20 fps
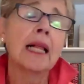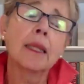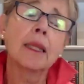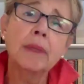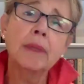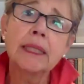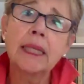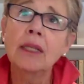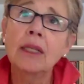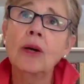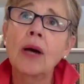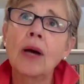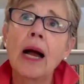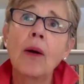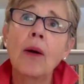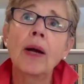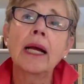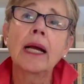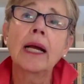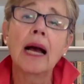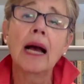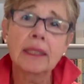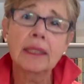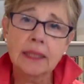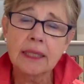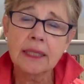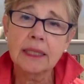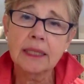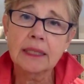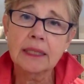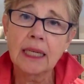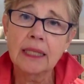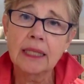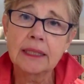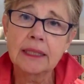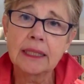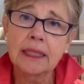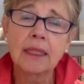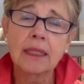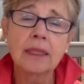Let me tell you how I got to this
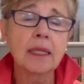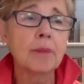idea.